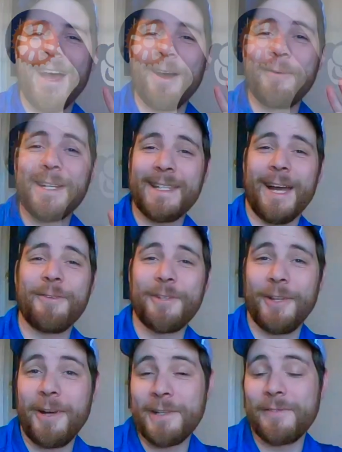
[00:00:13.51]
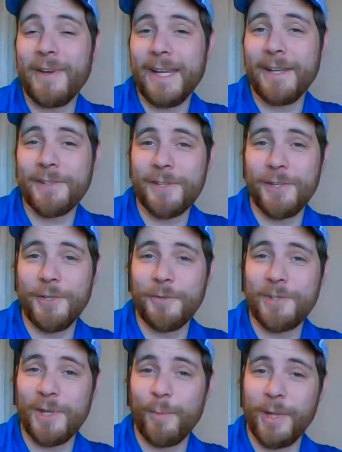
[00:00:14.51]
I went down to Las Vegas to
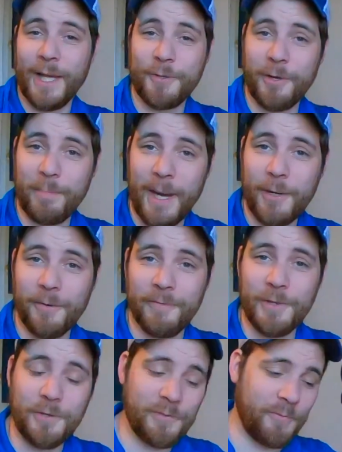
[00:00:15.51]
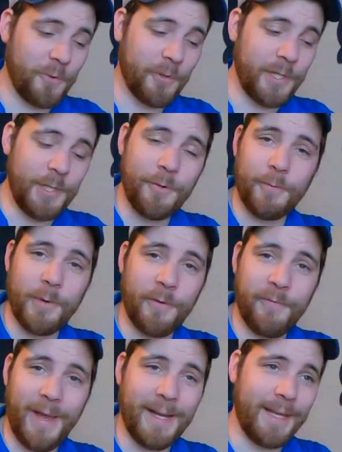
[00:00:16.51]
do some electric bike reviews for the
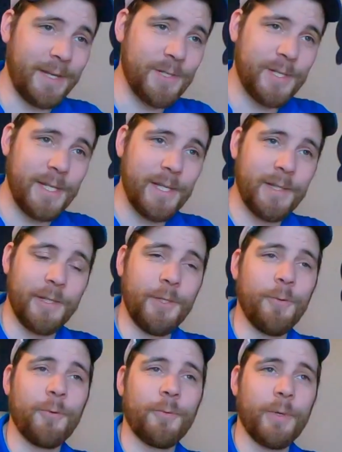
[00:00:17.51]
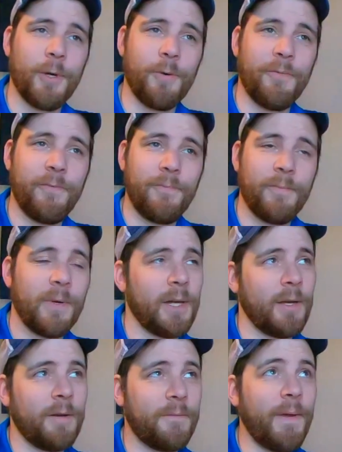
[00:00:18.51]
Uniro Fat HD, the Uniro
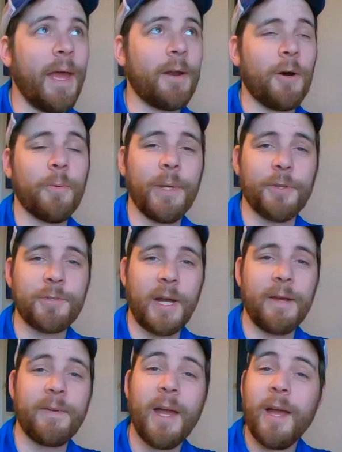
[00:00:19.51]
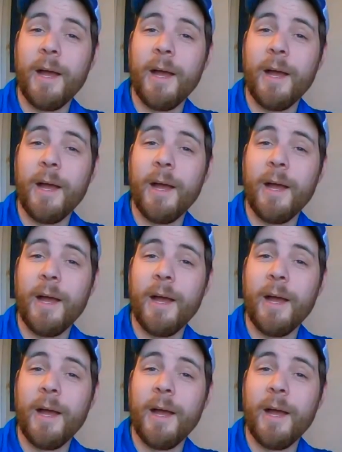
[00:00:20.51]
Fat all-wheel drive.